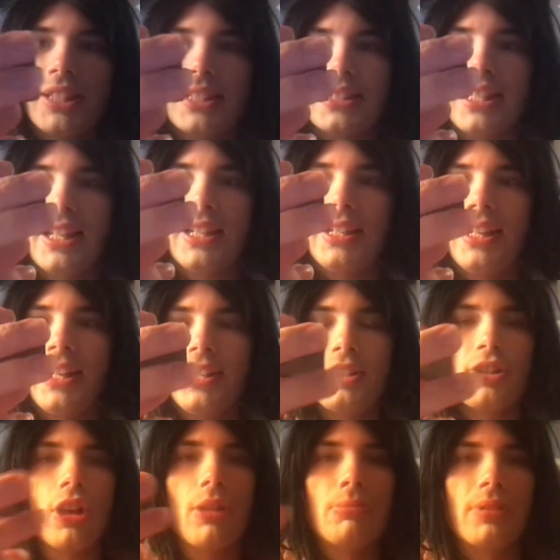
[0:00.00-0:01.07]
says NA
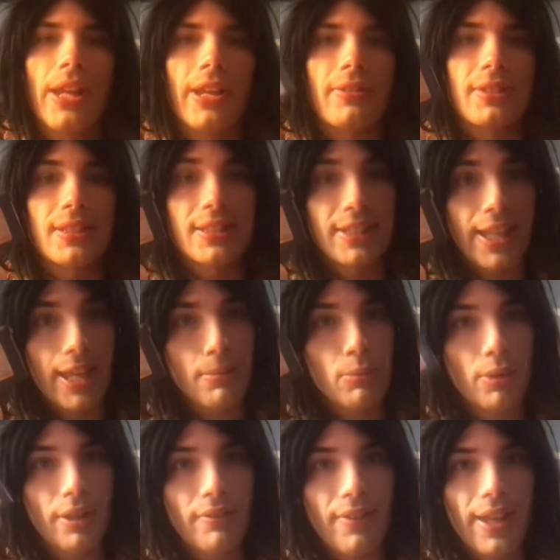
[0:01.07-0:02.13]
Jawbreakers. It's a Game
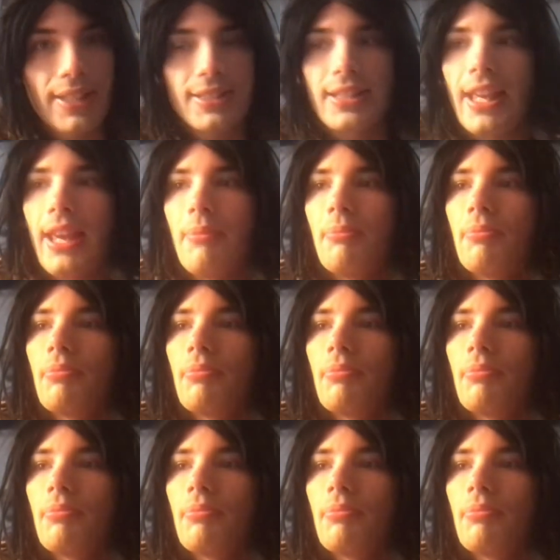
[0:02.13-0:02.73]
Boy Advance game.